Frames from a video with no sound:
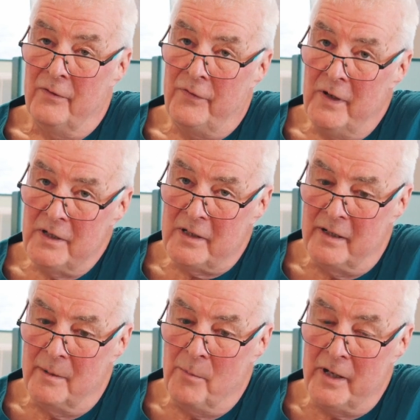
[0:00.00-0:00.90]
Firstly,
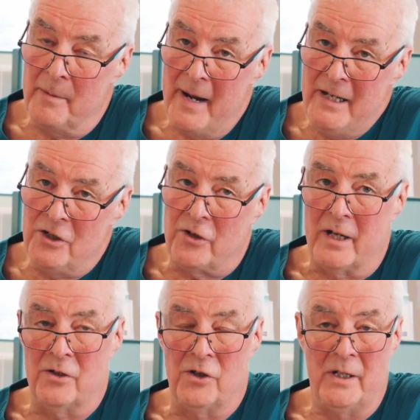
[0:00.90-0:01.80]
one of the main
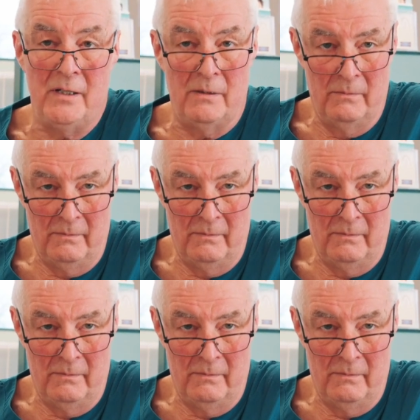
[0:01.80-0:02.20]
strategies,